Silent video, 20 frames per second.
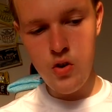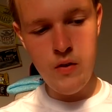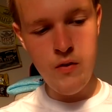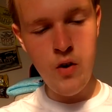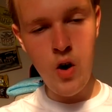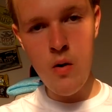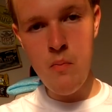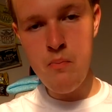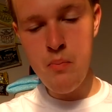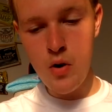They've
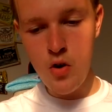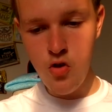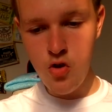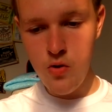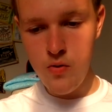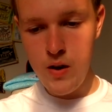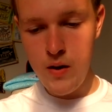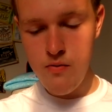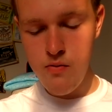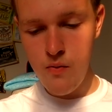got a bunch
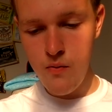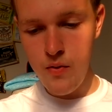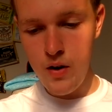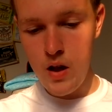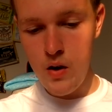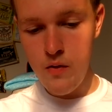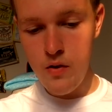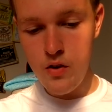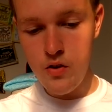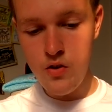of different
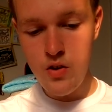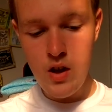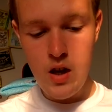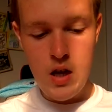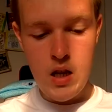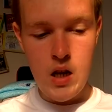flavours.